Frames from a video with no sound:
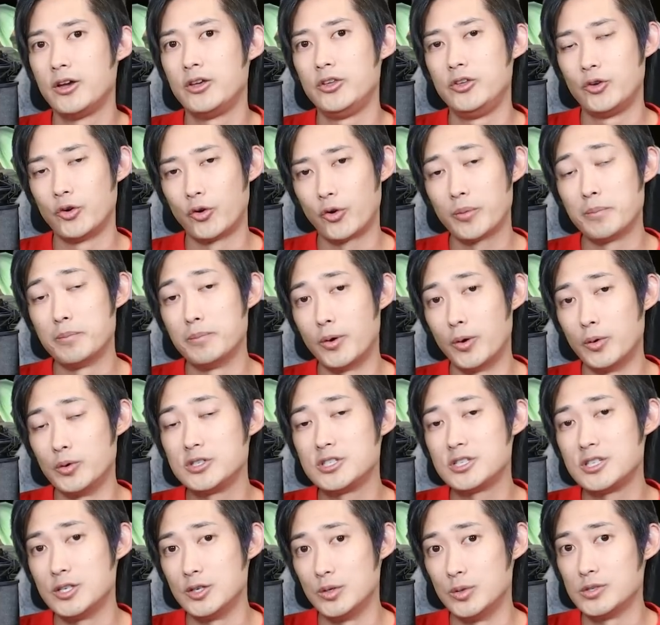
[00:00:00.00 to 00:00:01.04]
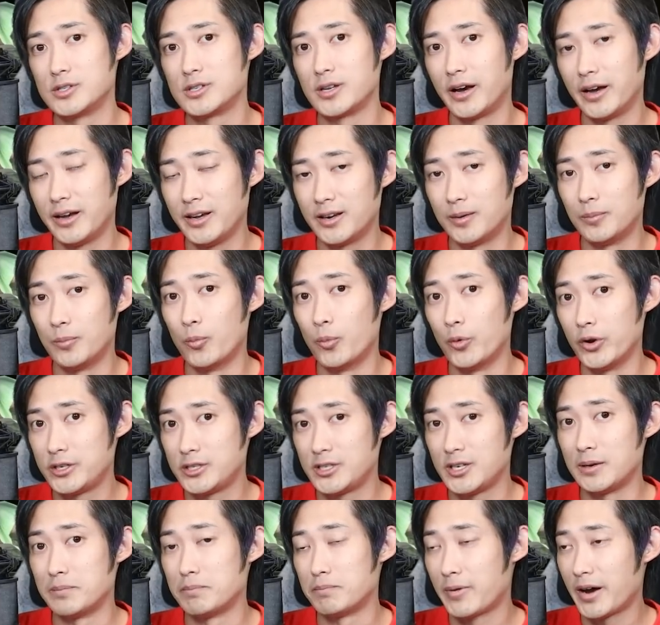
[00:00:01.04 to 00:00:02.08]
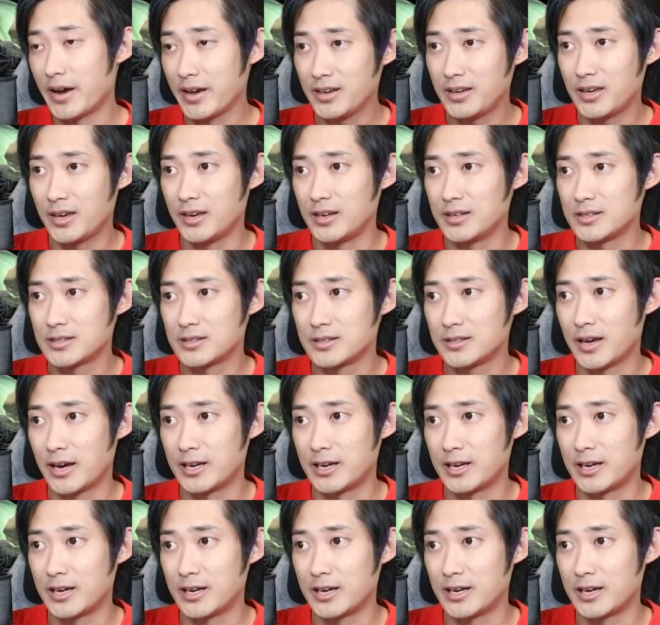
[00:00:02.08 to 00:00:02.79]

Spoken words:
your most used item, which in my case,